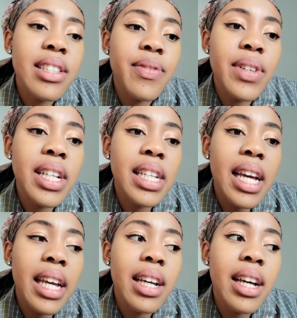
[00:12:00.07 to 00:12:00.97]
this feeling
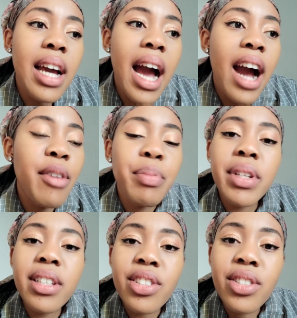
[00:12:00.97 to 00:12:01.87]
like I've
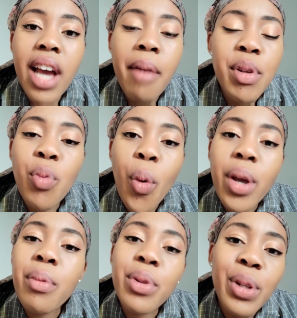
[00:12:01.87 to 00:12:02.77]
been, I've been
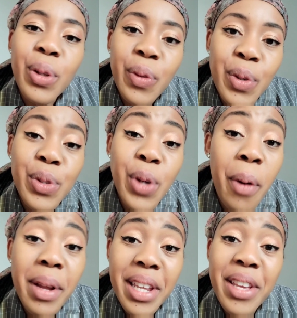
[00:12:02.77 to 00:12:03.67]
walking with the Lord for so
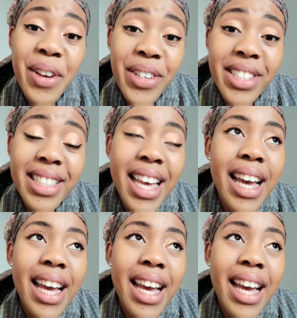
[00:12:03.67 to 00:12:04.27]
many years.